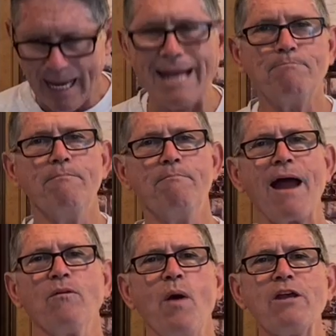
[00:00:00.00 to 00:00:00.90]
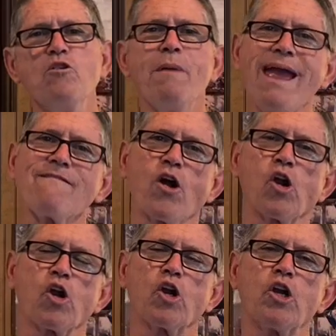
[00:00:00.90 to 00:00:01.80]
And by the way, you may have
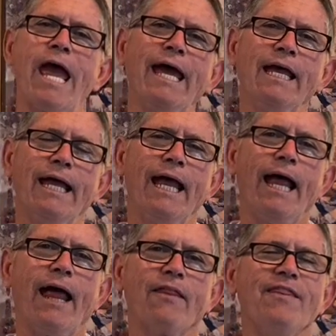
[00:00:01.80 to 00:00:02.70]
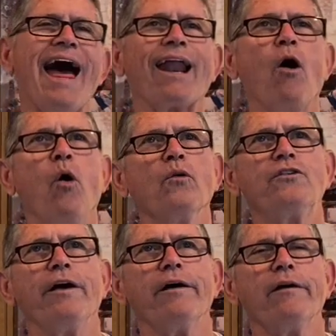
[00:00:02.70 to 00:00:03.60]
heard that a
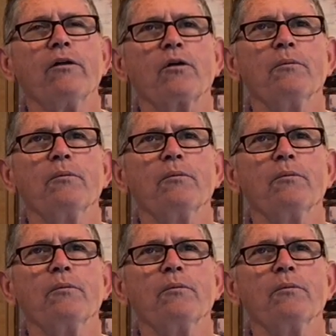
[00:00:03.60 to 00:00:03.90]
hotel or